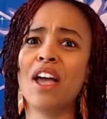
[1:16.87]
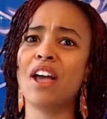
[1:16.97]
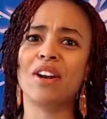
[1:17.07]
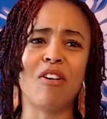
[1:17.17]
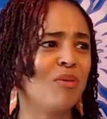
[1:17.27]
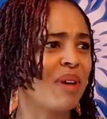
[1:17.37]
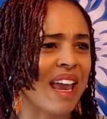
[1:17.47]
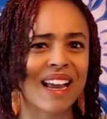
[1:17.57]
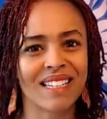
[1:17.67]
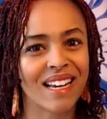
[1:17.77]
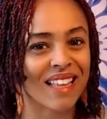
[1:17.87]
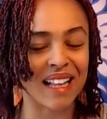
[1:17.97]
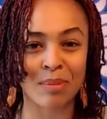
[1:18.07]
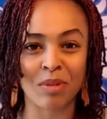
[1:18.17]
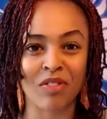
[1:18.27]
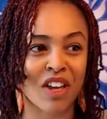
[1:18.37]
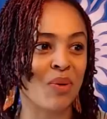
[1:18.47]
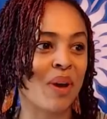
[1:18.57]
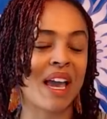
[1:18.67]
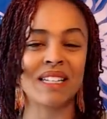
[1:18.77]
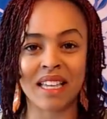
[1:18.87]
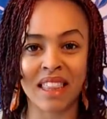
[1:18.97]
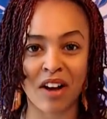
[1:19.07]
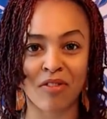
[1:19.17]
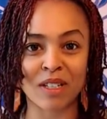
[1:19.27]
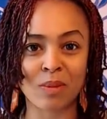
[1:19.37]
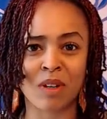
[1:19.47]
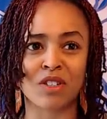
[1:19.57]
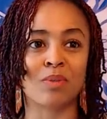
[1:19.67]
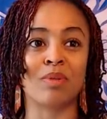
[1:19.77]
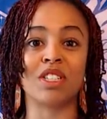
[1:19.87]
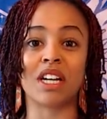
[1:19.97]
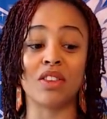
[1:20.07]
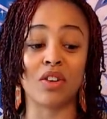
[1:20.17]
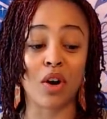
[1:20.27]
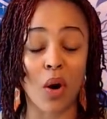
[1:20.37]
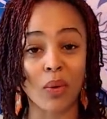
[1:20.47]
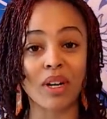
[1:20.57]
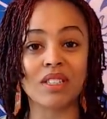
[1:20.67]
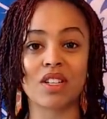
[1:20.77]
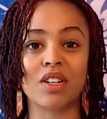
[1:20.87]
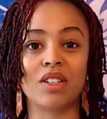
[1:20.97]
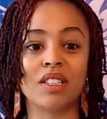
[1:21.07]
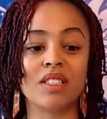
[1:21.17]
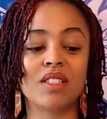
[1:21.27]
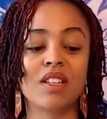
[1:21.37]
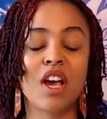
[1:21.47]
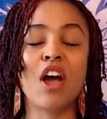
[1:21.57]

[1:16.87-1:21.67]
no, you can't take that leap of faith, you can't take that risk because they're projecting their own insecurities,